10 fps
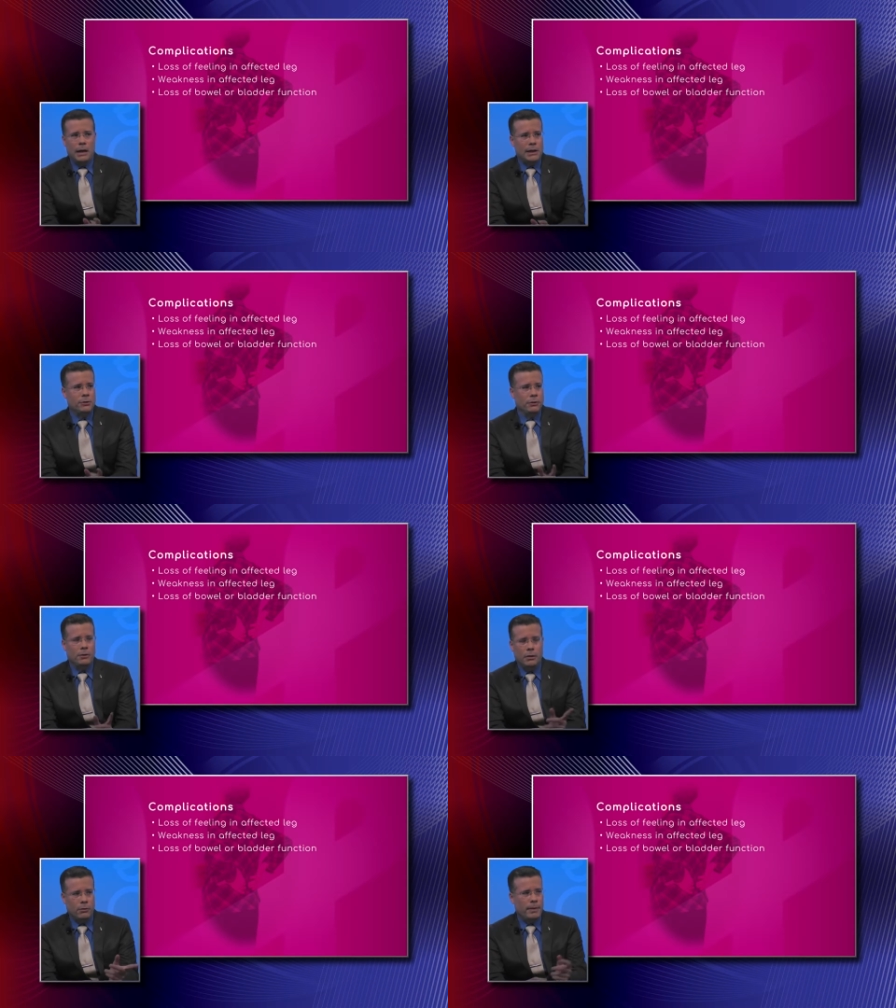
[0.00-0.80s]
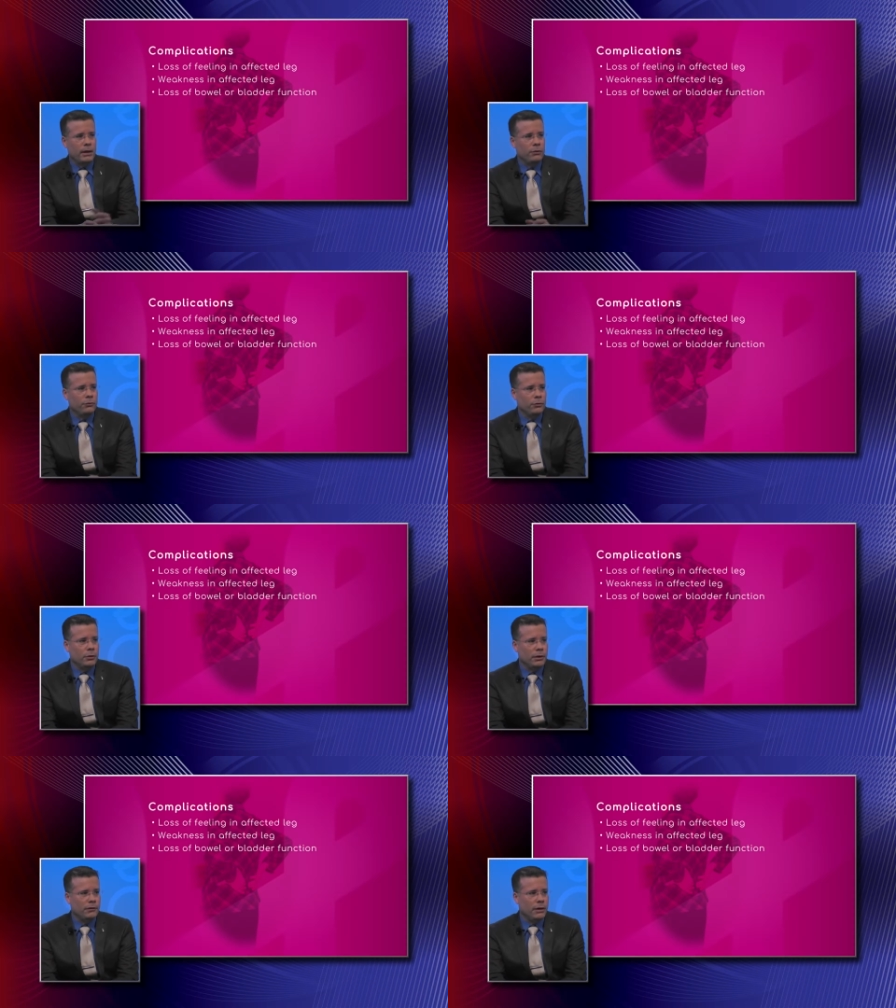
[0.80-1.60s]
Actually, our main
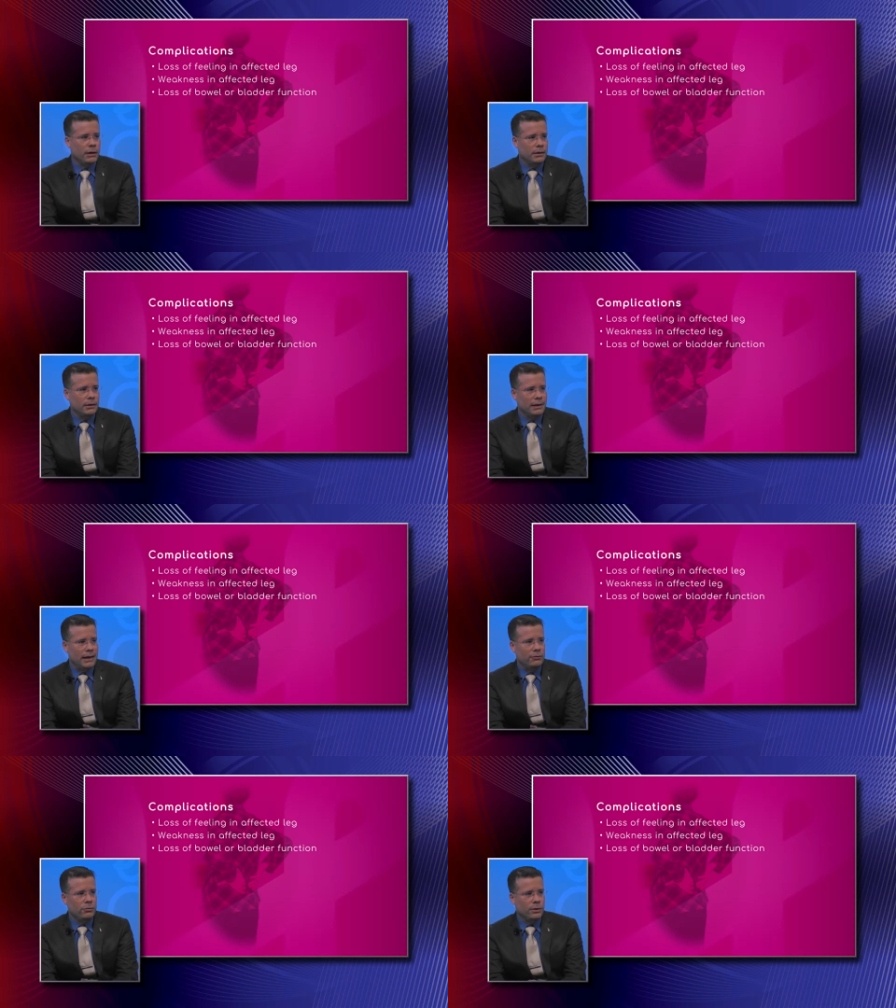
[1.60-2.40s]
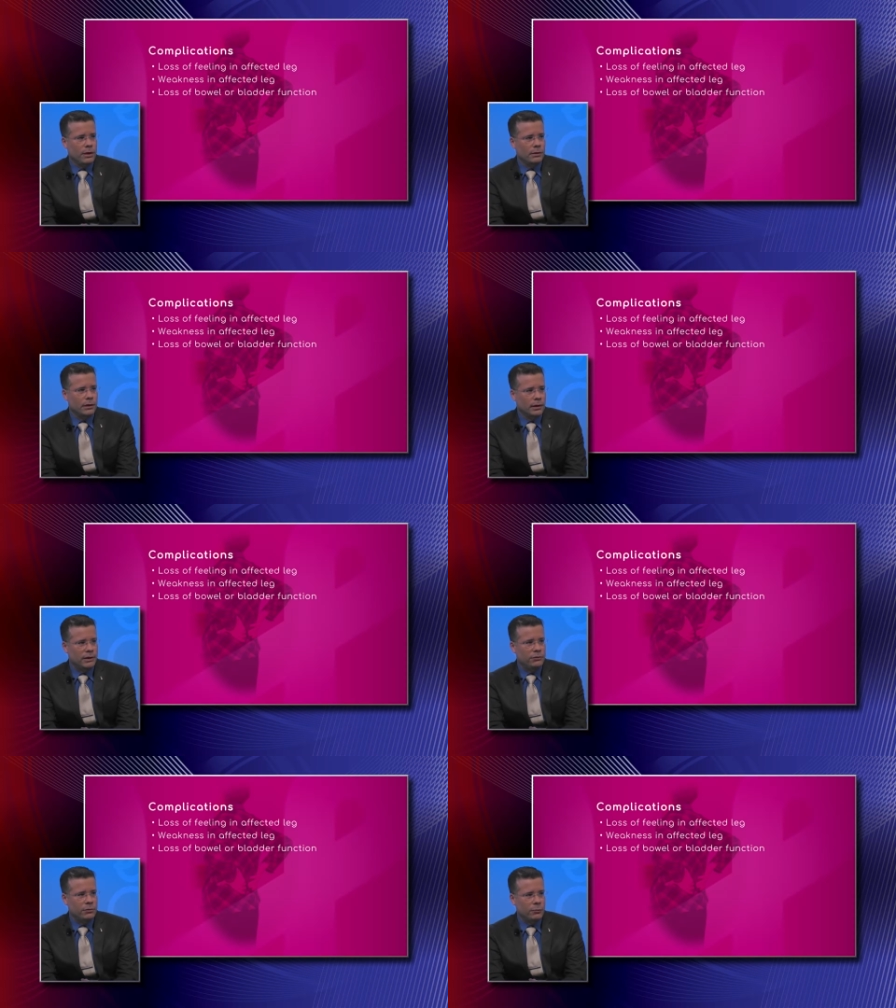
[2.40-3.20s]
concern is the, the last two there on the
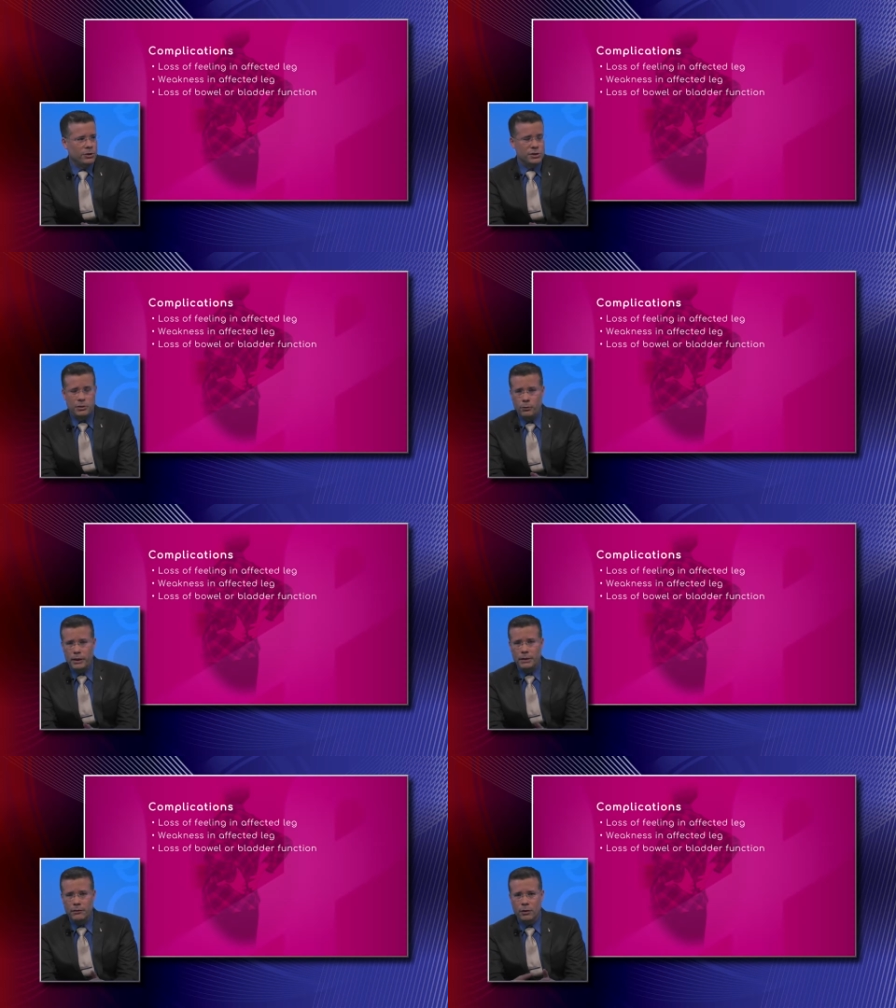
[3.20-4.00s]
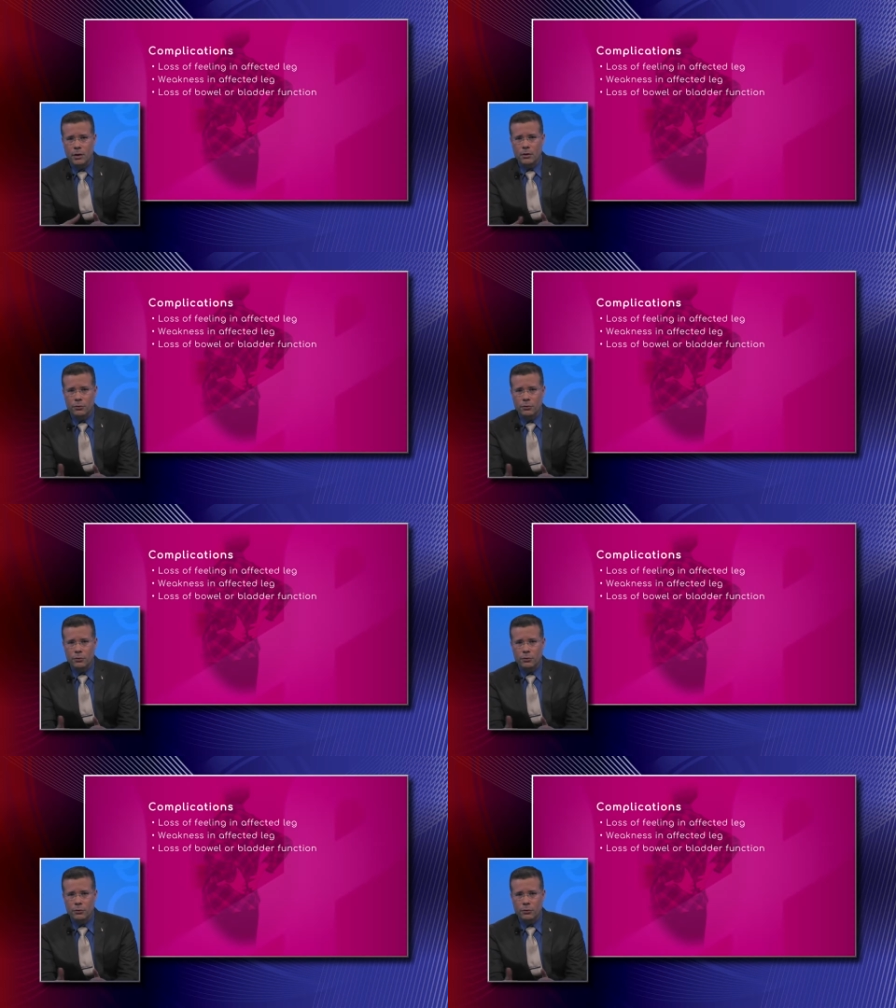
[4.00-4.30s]
list, which is the weakness.